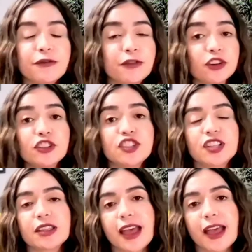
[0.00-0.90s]

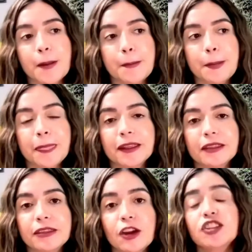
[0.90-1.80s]
first that
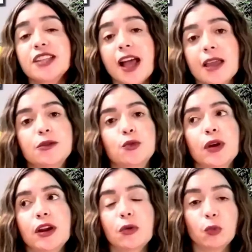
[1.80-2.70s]
there are times
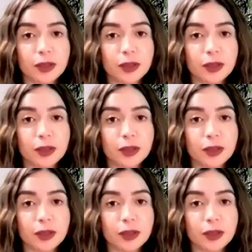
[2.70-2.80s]
where we